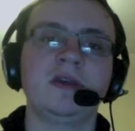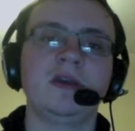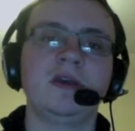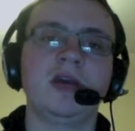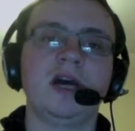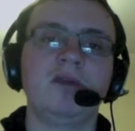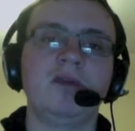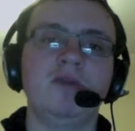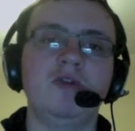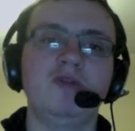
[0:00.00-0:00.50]

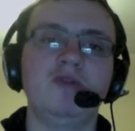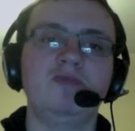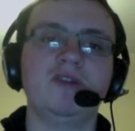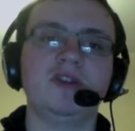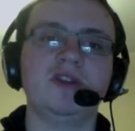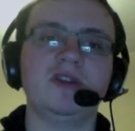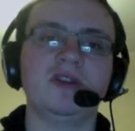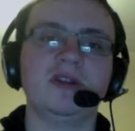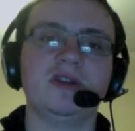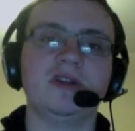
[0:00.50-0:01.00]
I'm
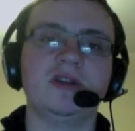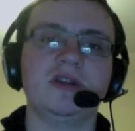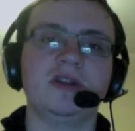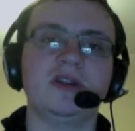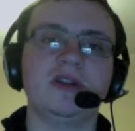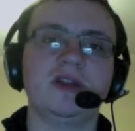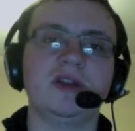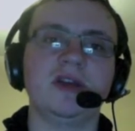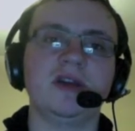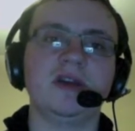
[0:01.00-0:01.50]
hoping
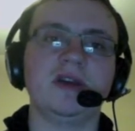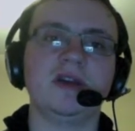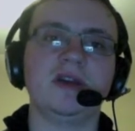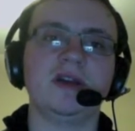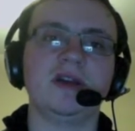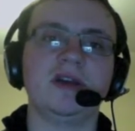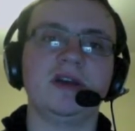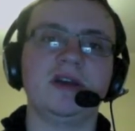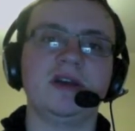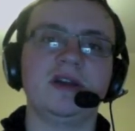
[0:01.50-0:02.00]
that
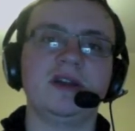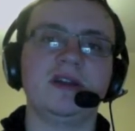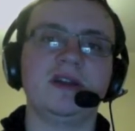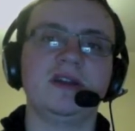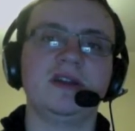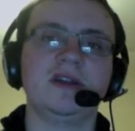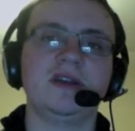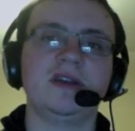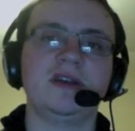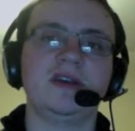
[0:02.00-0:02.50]

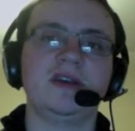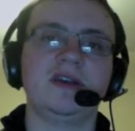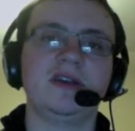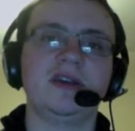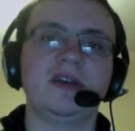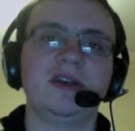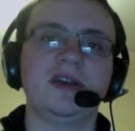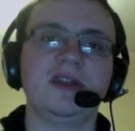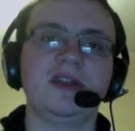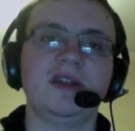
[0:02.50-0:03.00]

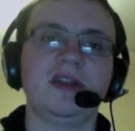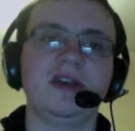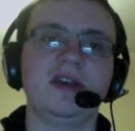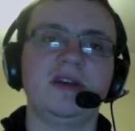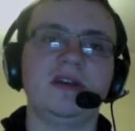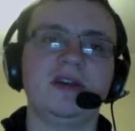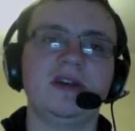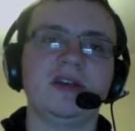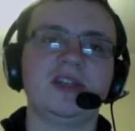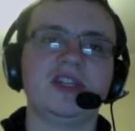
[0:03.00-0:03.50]

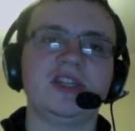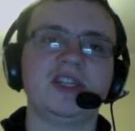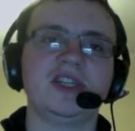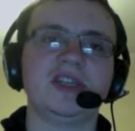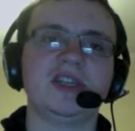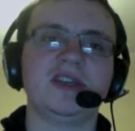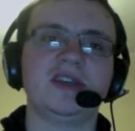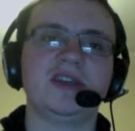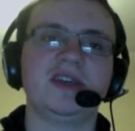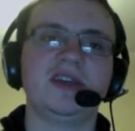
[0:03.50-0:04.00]
it's
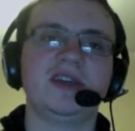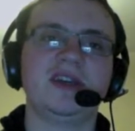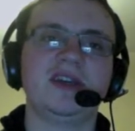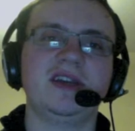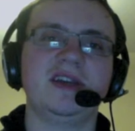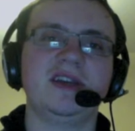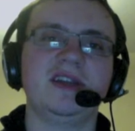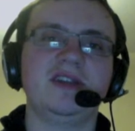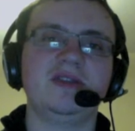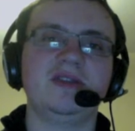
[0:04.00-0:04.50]
just
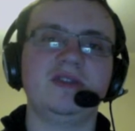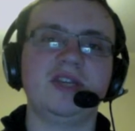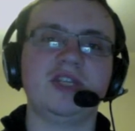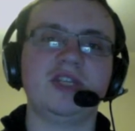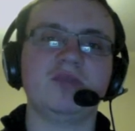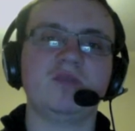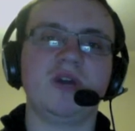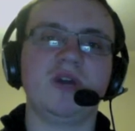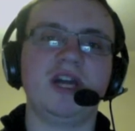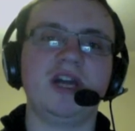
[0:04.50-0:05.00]
the
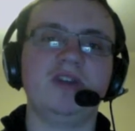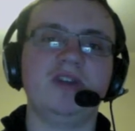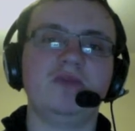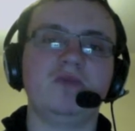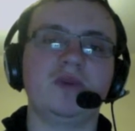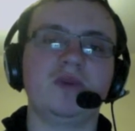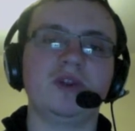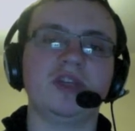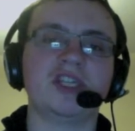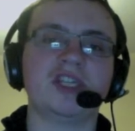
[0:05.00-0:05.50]
reason why I
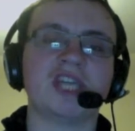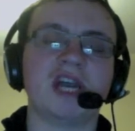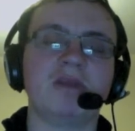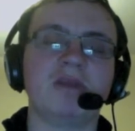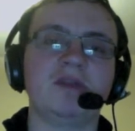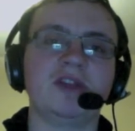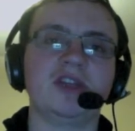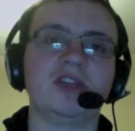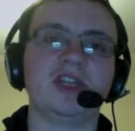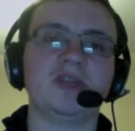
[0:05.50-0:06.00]
don't want this
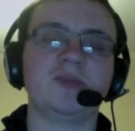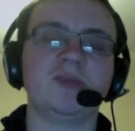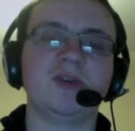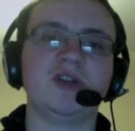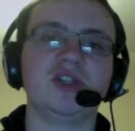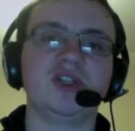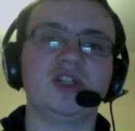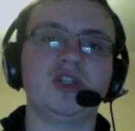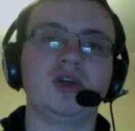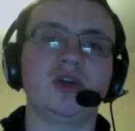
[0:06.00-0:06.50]
happening is
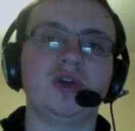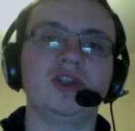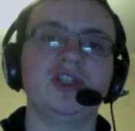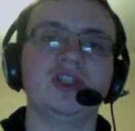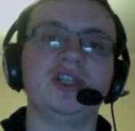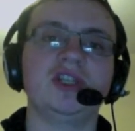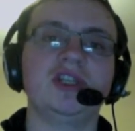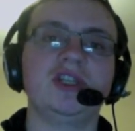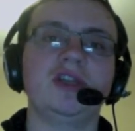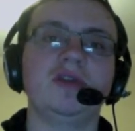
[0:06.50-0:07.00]
because John
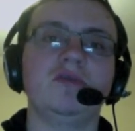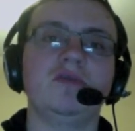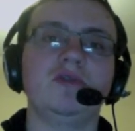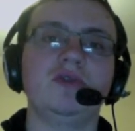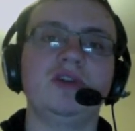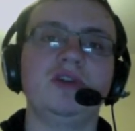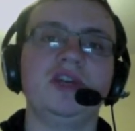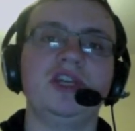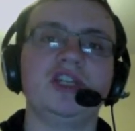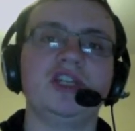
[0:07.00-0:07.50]
Cena will
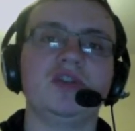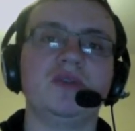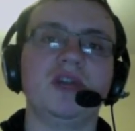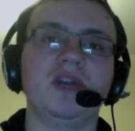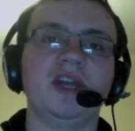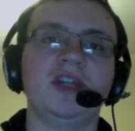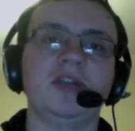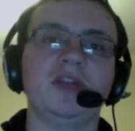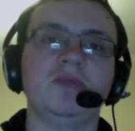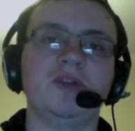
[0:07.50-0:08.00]
easily
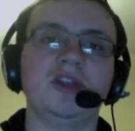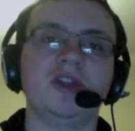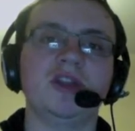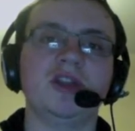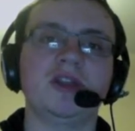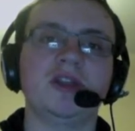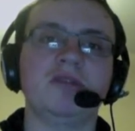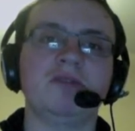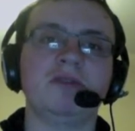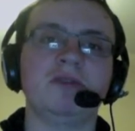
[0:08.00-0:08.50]
end up winning
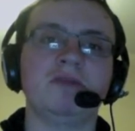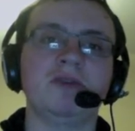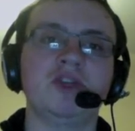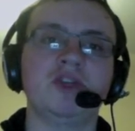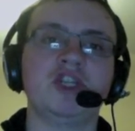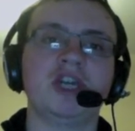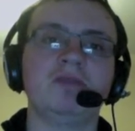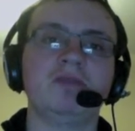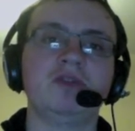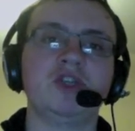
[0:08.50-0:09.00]
the WWE
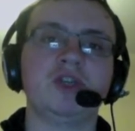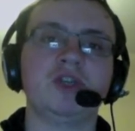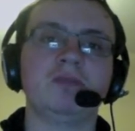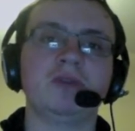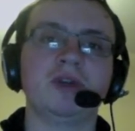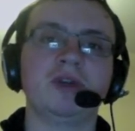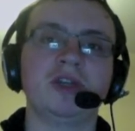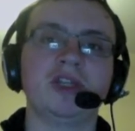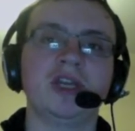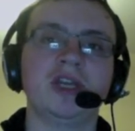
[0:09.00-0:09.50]
Championship.
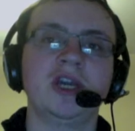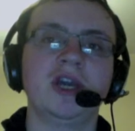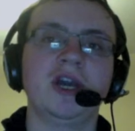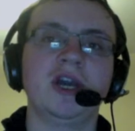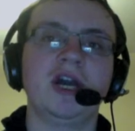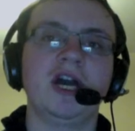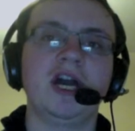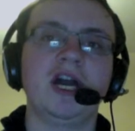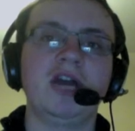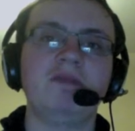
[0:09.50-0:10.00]
Because
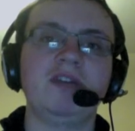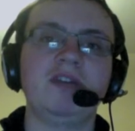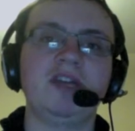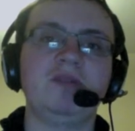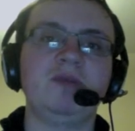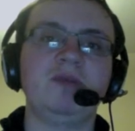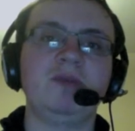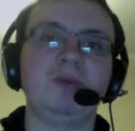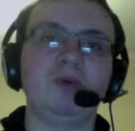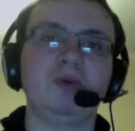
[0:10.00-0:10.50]
how many
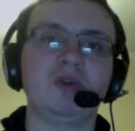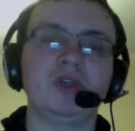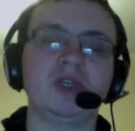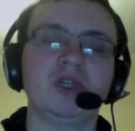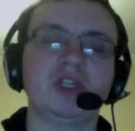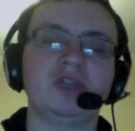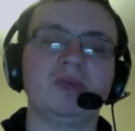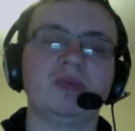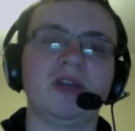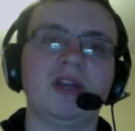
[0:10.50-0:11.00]
people would you
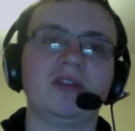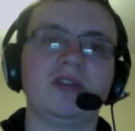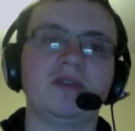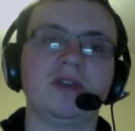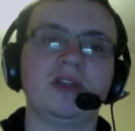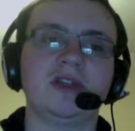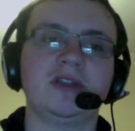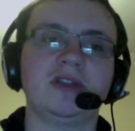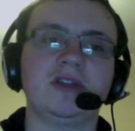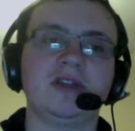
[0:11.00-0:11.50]
expect
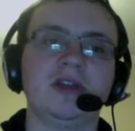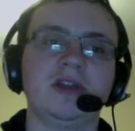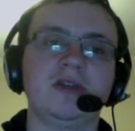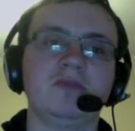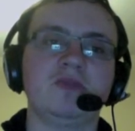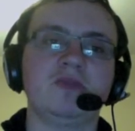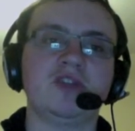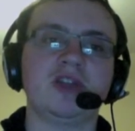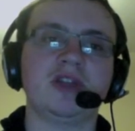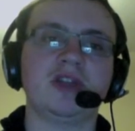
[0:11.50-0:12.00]
to
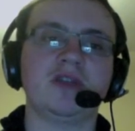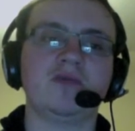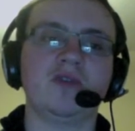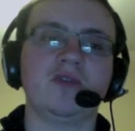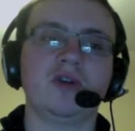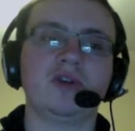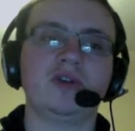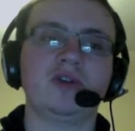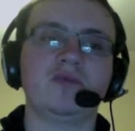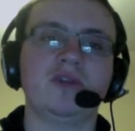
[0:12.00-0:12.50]
predict The
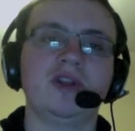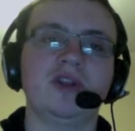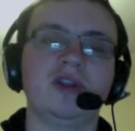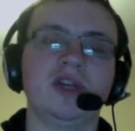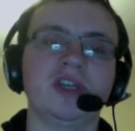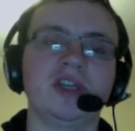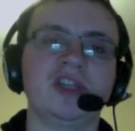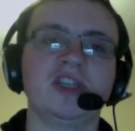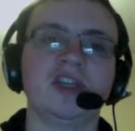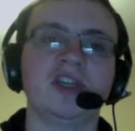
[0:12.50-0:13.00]
Rock to win
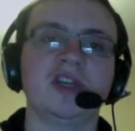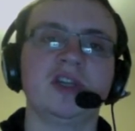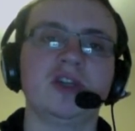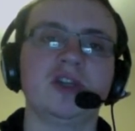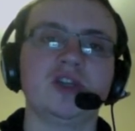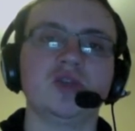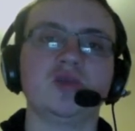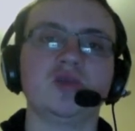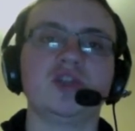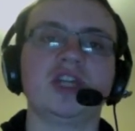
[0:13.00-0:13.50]
this?
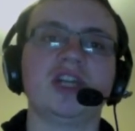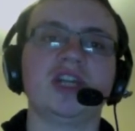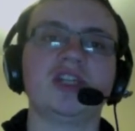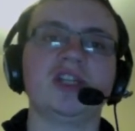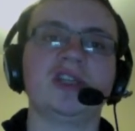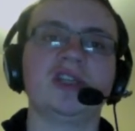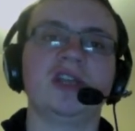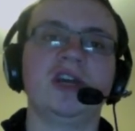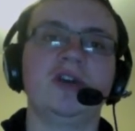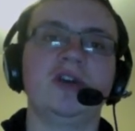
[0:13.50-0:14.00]
There's no chance
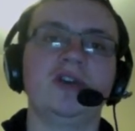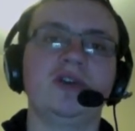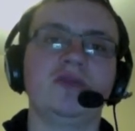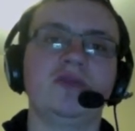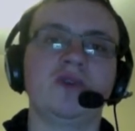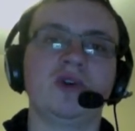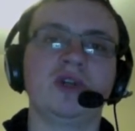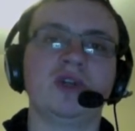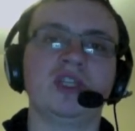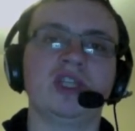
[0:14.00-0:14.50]
in hell that The
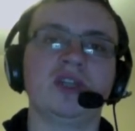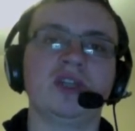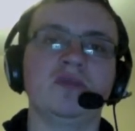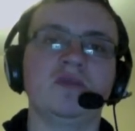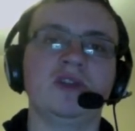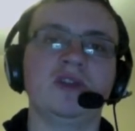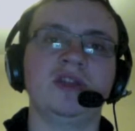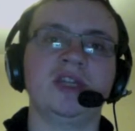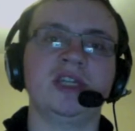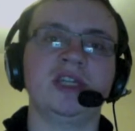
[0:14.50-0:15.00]
Rock is going to
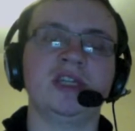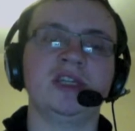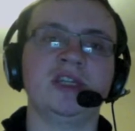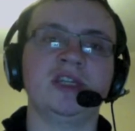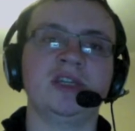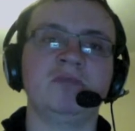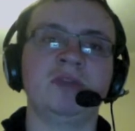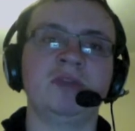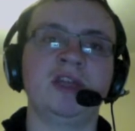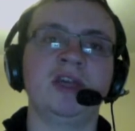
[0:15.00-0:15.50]
win this.
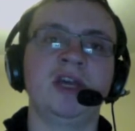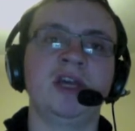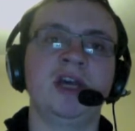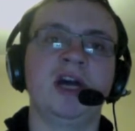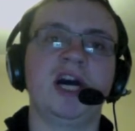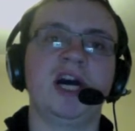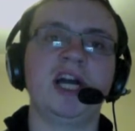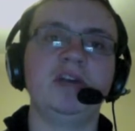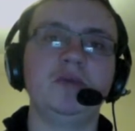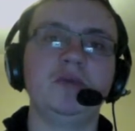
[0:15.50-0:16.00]
Because I mean,
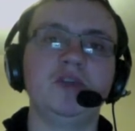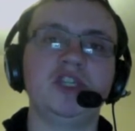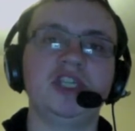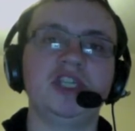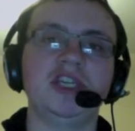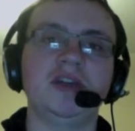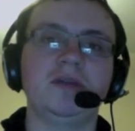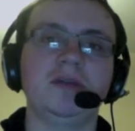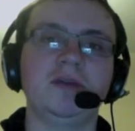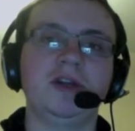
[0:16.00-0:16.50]
I don't
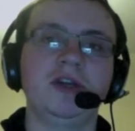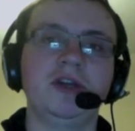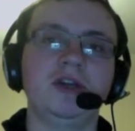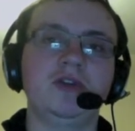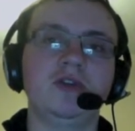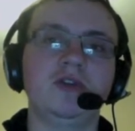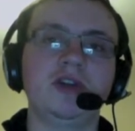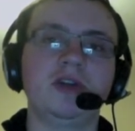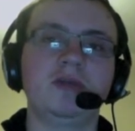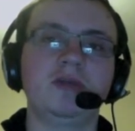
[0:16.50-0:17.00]
see him
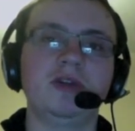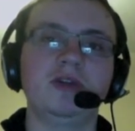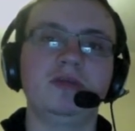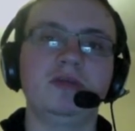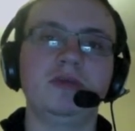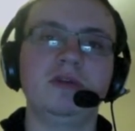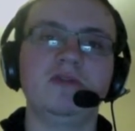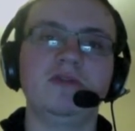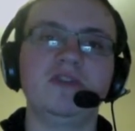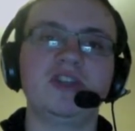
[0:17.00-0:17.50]
going about the
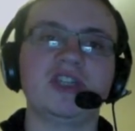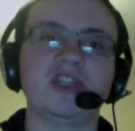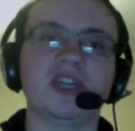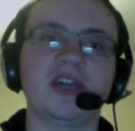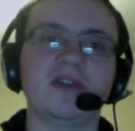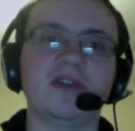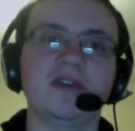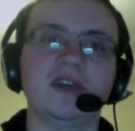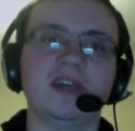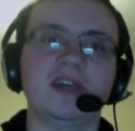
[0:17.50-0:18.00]
movie
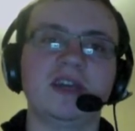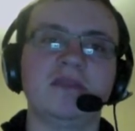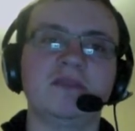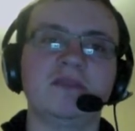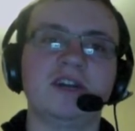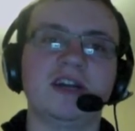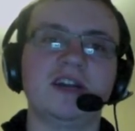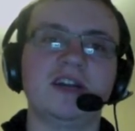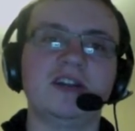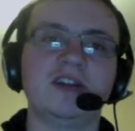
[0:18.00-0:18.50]
set
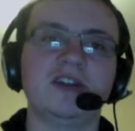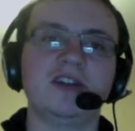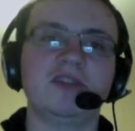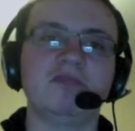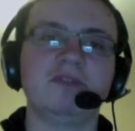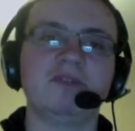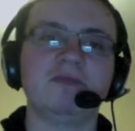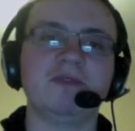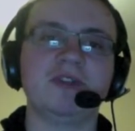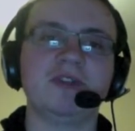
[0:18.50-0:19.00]
carrying the
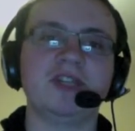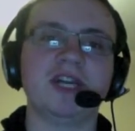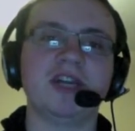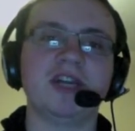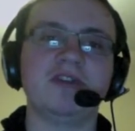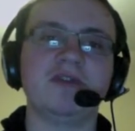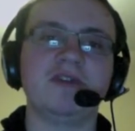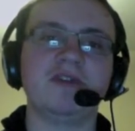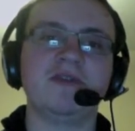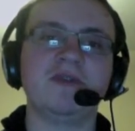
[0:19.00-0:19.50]
WWE
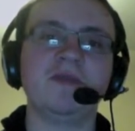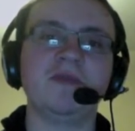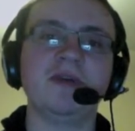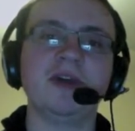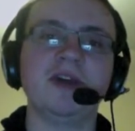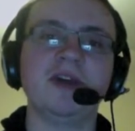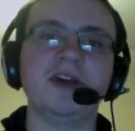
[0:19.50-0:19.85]
title with him.